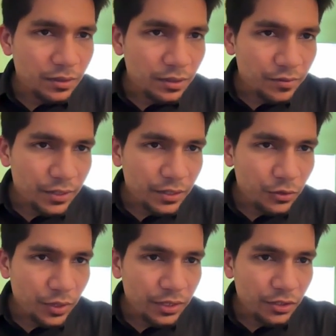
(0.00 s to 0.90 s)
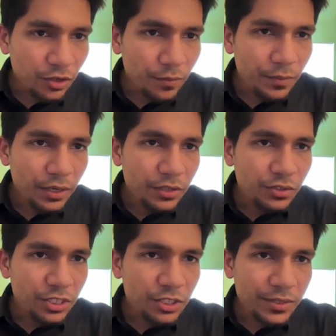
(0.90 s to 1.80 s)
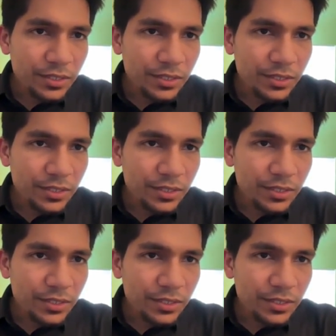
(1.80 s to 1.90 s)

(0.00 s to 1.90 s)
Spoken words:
if I go at the top, so this was